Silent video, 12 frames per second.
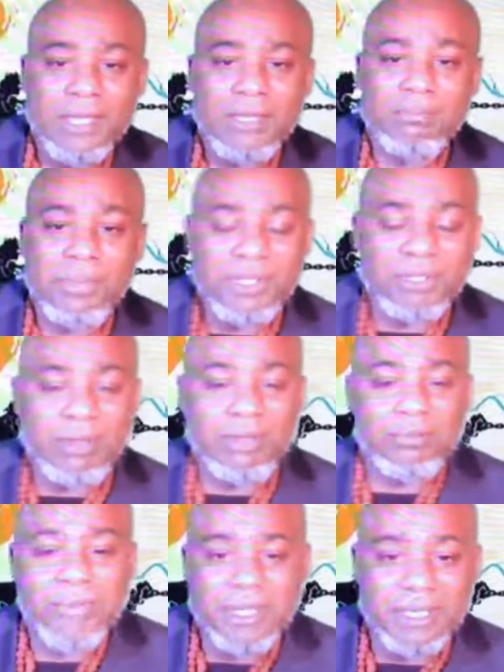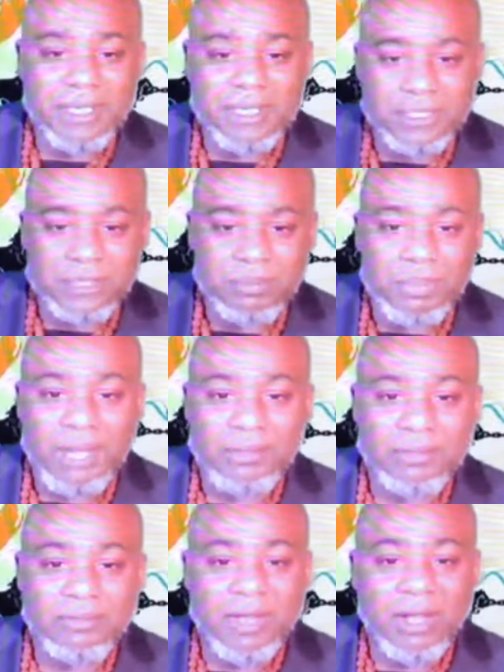Mental Health Mondays is about
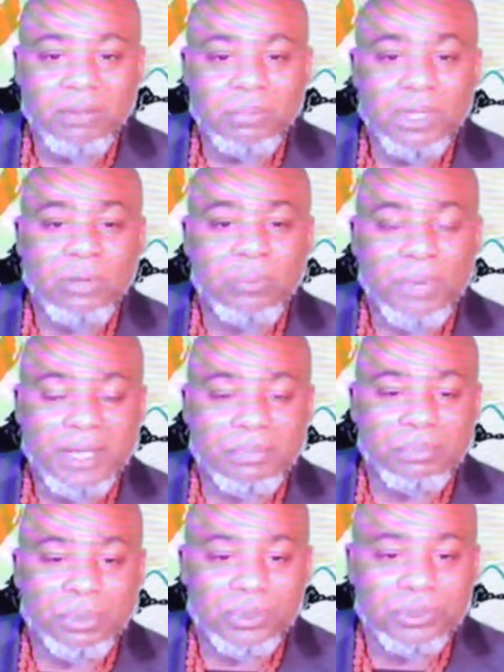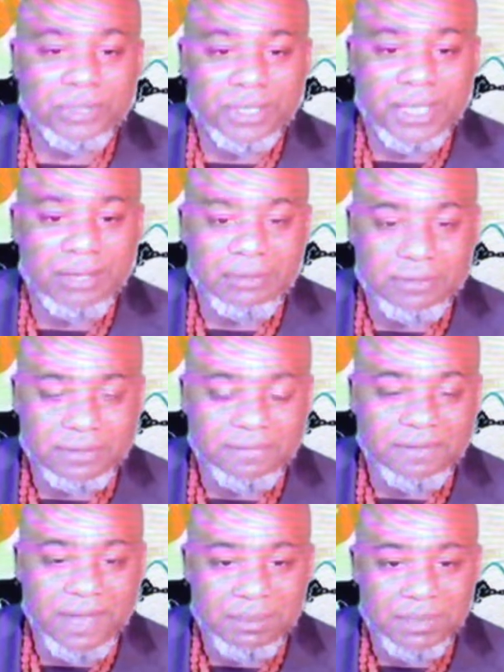developing a way to pull together as a
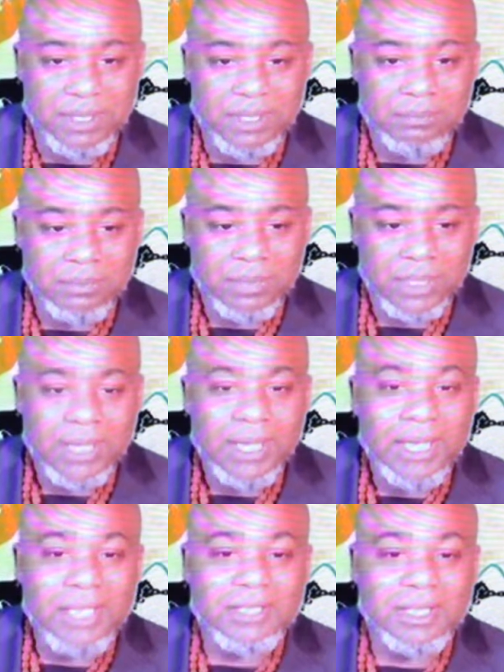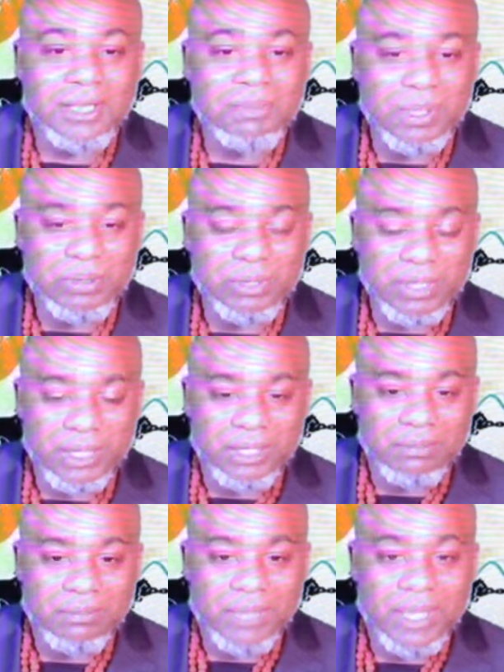family, as a community,
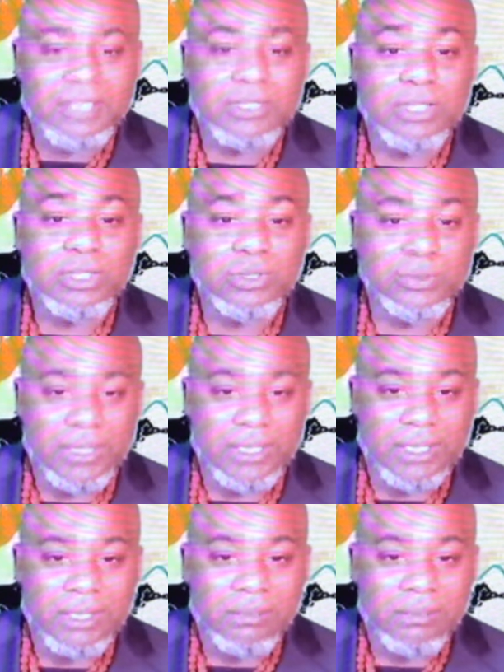as a unity.